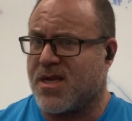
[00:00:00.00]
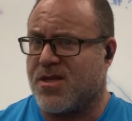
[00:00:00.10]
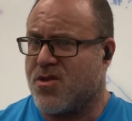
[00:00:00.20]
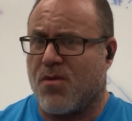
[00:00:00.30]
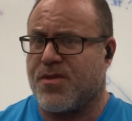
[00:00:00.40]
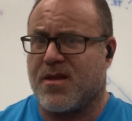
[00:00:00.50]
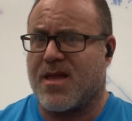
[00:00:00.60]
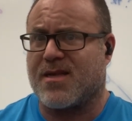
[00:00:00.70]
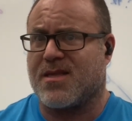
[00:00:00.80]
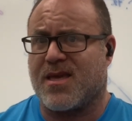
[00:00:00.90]
I don't think
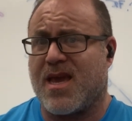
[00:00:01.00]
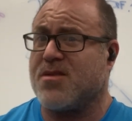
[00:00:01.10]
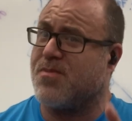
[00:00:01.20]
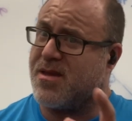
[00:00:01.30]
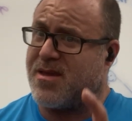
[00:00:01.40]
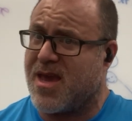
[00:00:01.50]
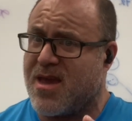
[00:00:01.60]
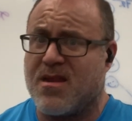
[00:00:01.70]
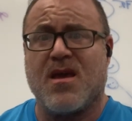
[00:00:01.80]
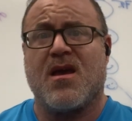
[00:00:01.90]
that's the case. But again,